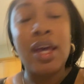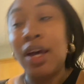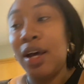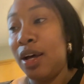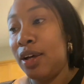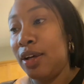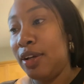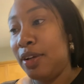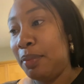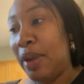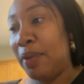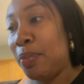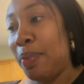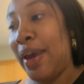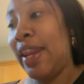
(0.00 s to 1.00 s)
Um,
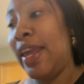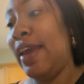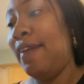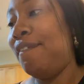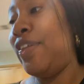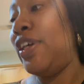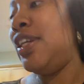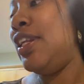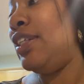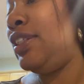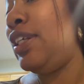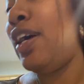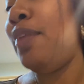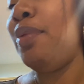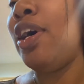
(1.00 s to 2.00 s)
everybody had fun at
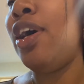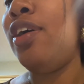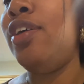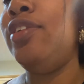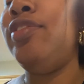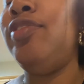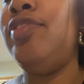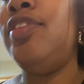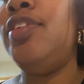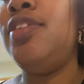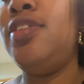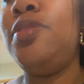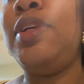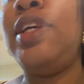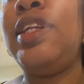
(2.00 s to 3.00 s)
Top Golf.
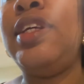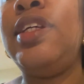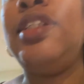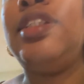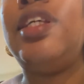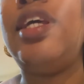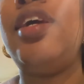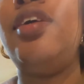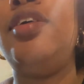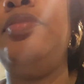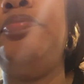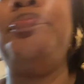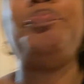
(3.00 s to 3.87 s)
We had a good time.